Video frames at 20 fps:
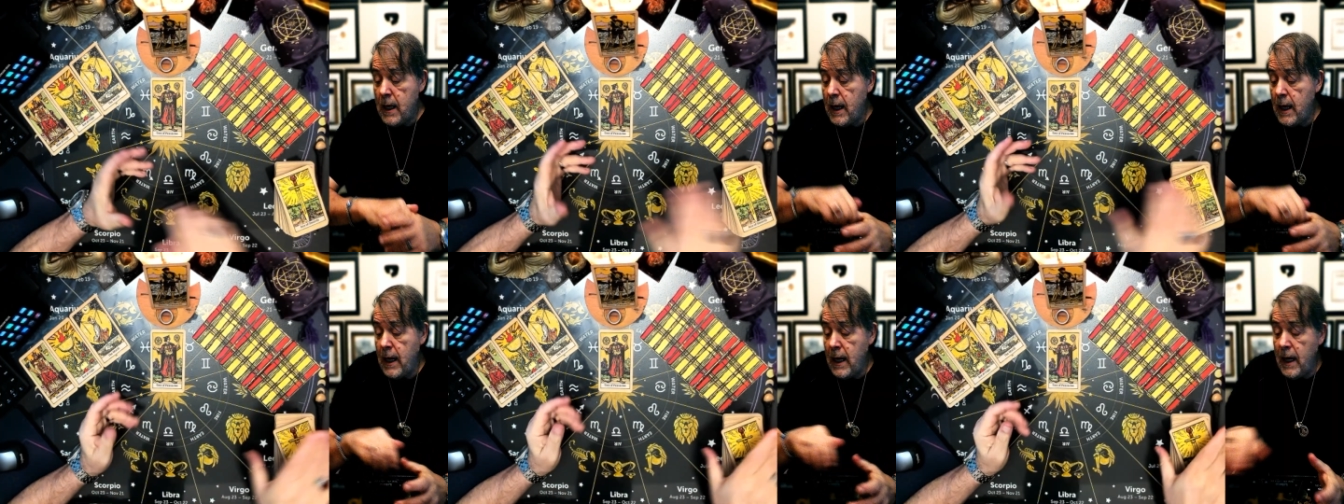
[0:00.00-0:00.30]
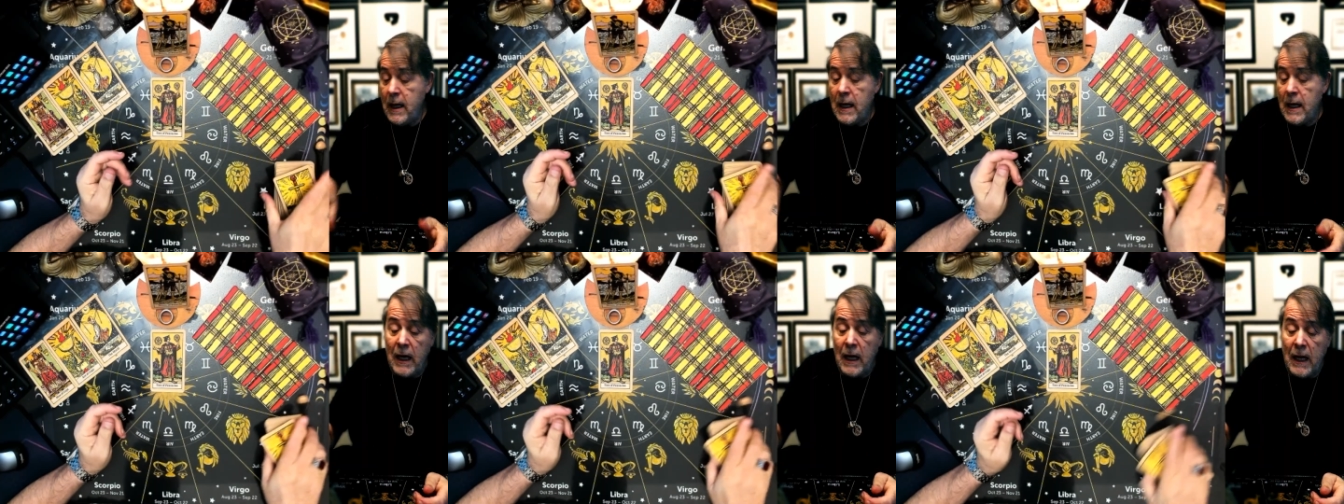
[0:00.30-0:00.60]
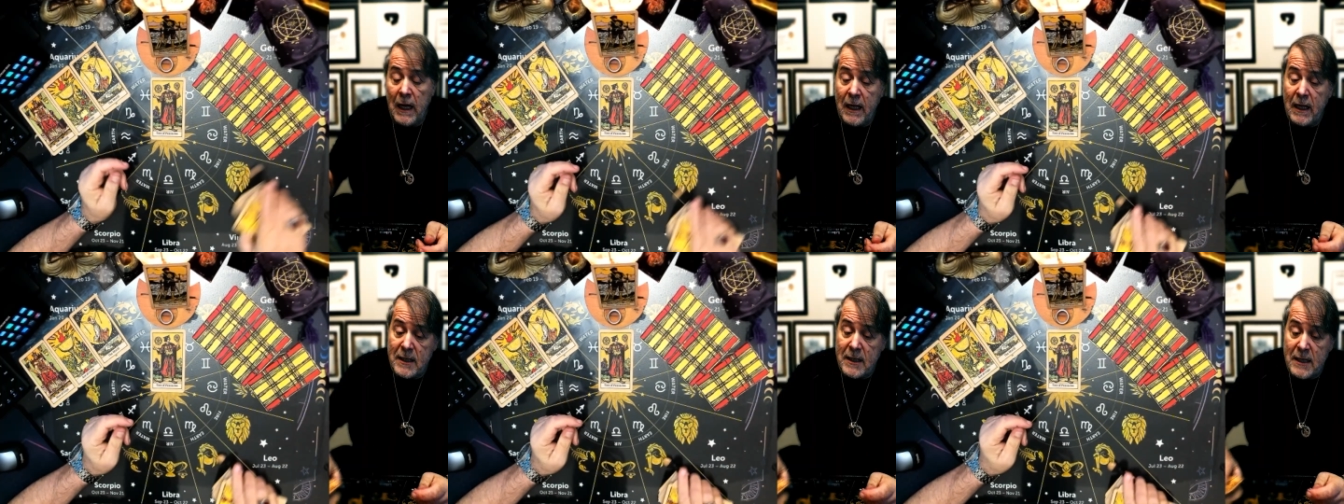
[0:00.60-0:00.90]
And
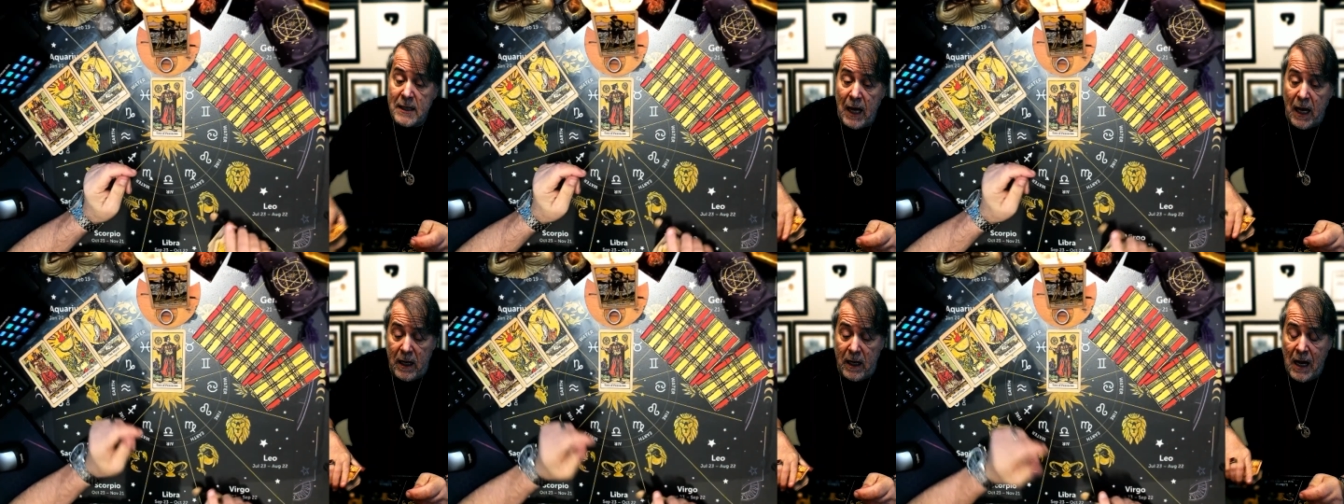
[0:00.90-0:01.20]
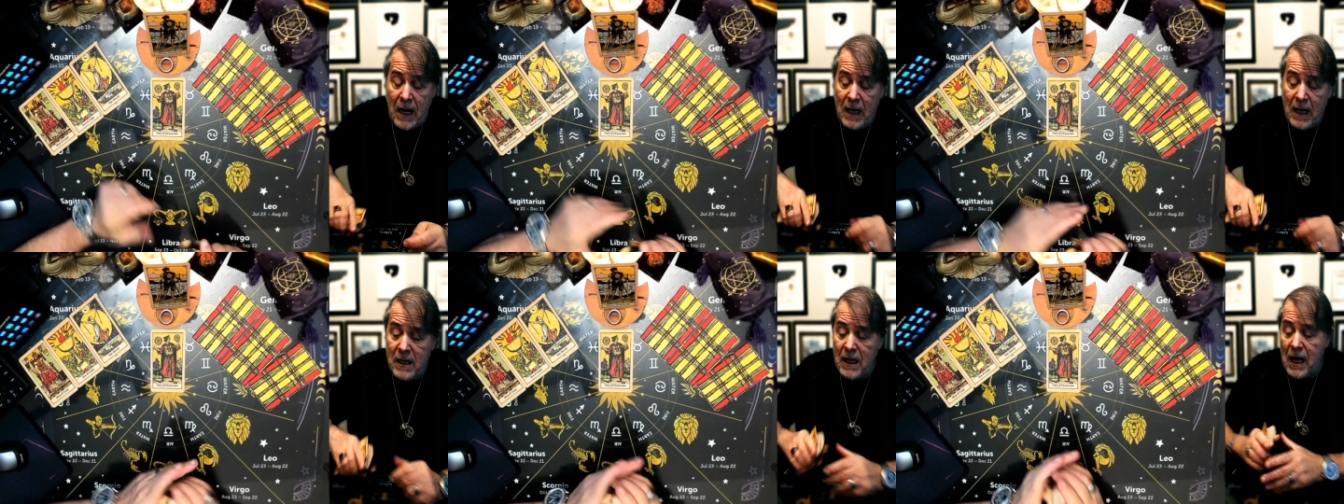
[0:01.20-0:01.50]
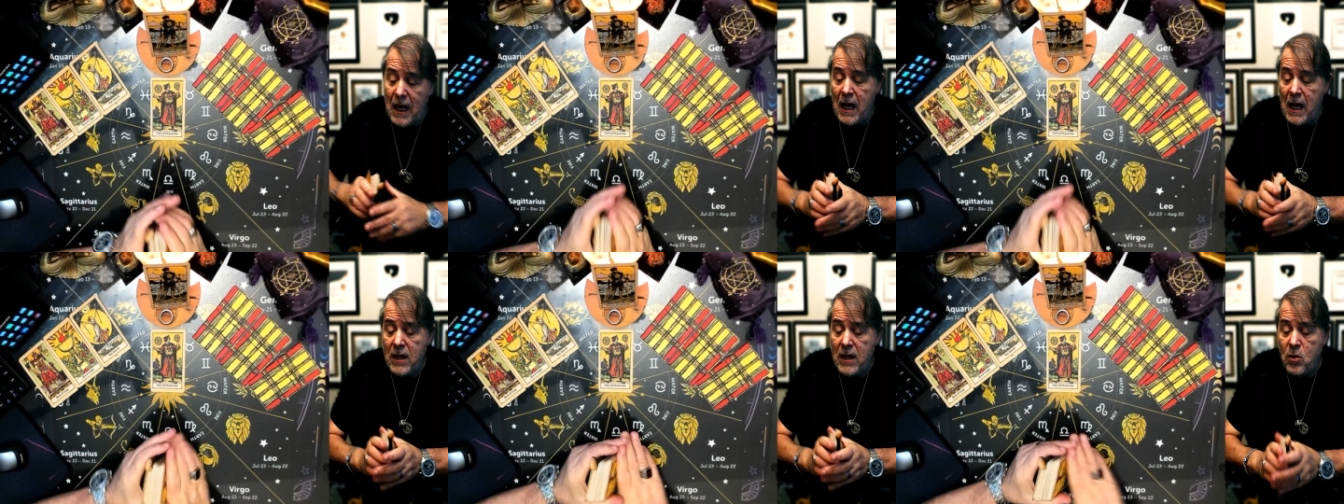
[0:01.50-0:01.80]
like I said,
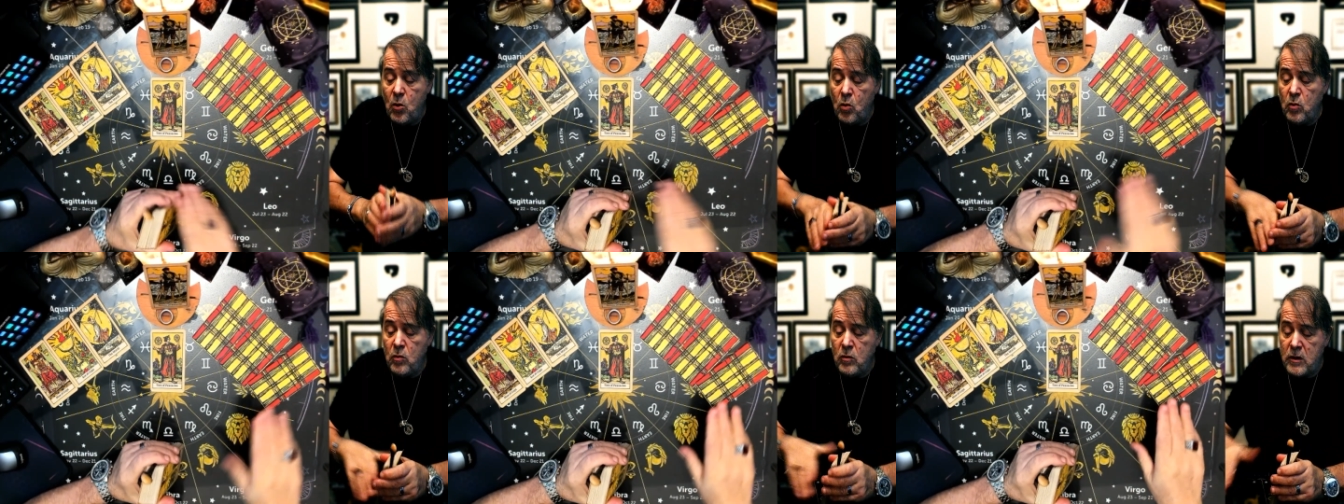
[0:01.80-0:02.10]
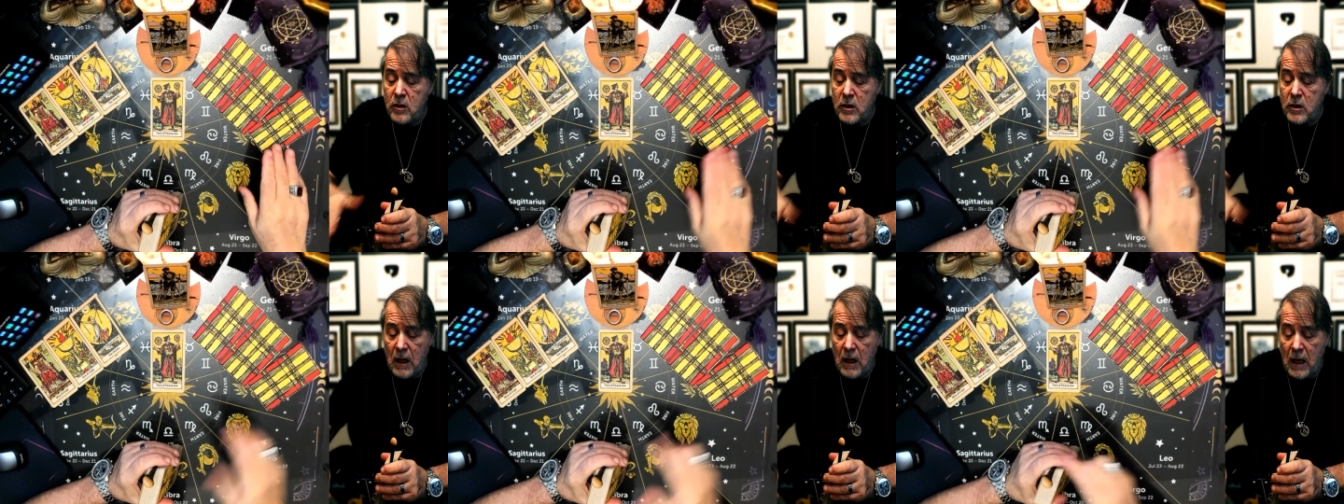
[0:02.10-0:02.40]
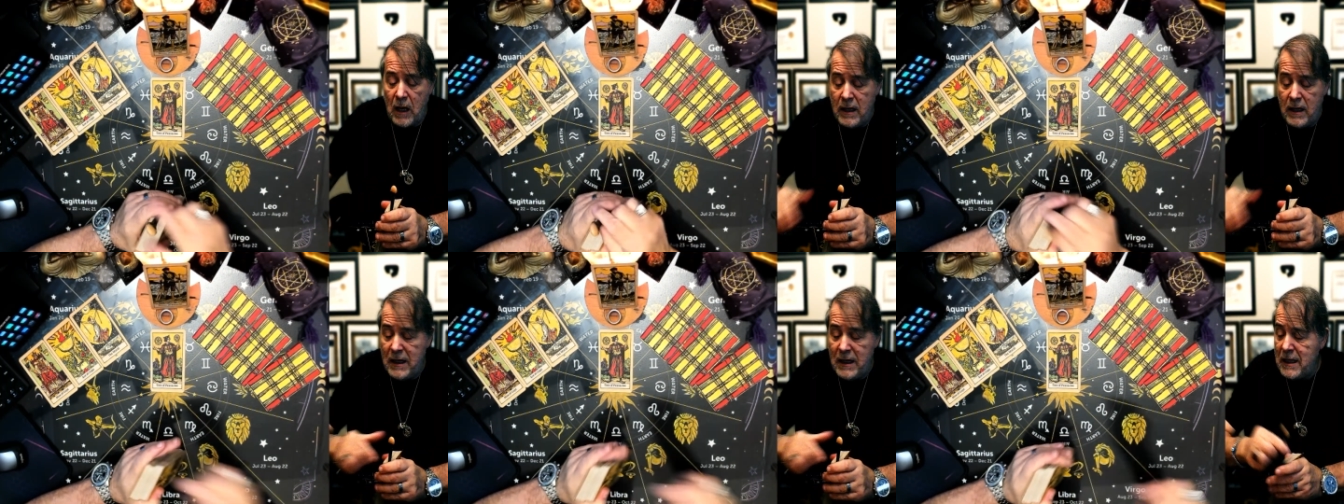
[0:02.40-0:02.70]
I
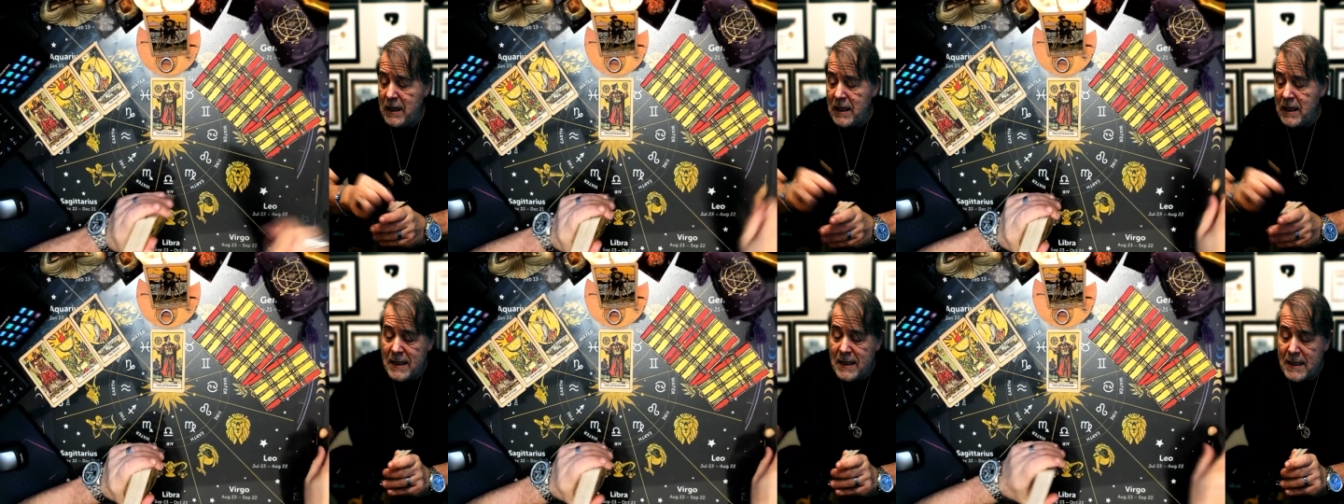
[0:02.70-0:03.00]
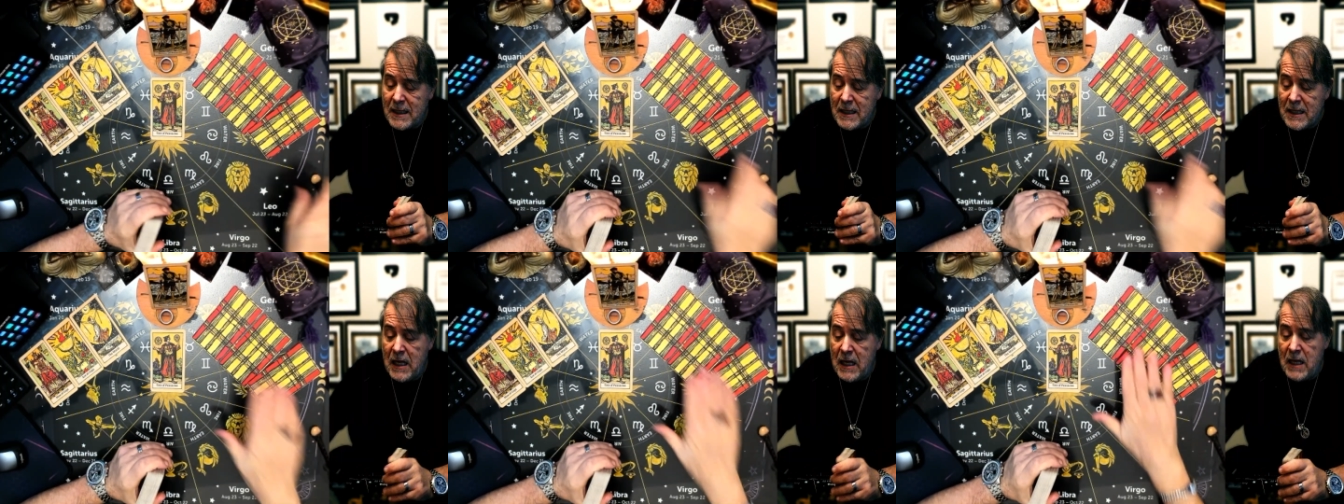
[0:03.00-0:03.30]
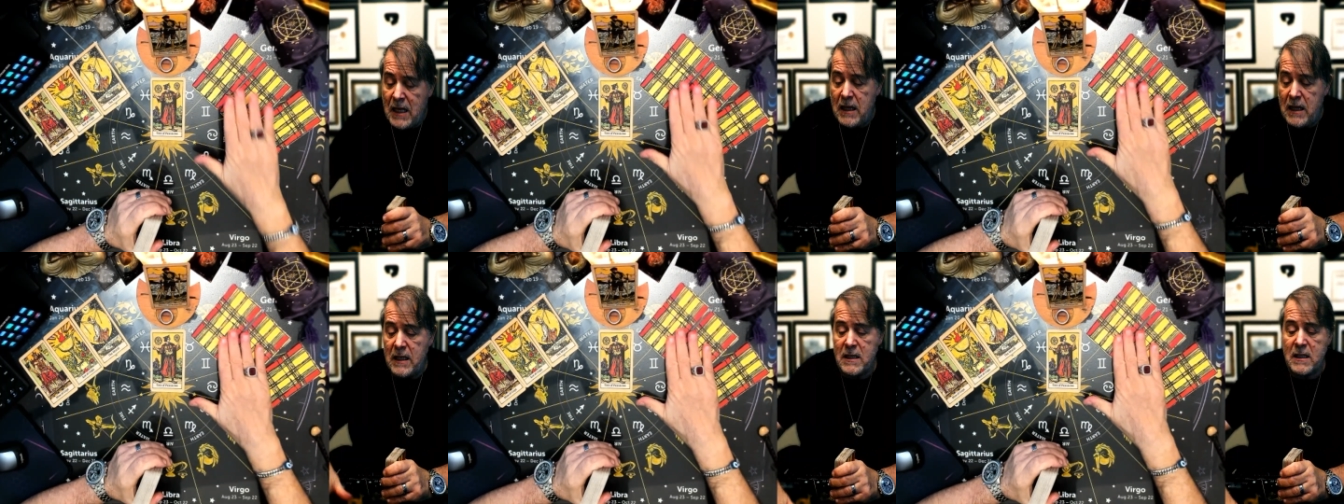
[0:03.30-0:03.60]
didn't see
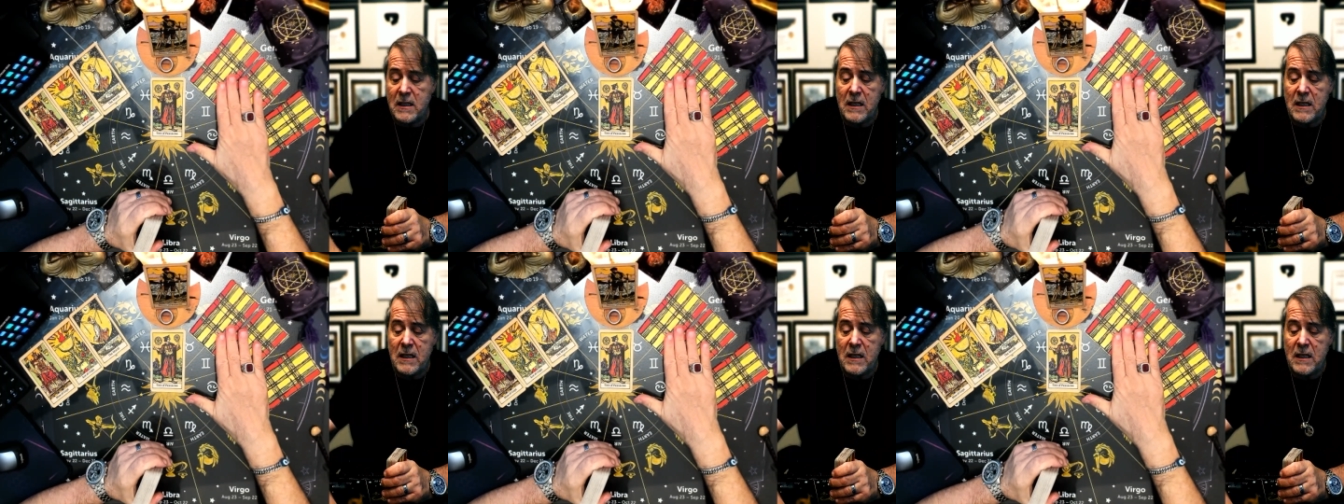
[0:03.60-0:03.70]
this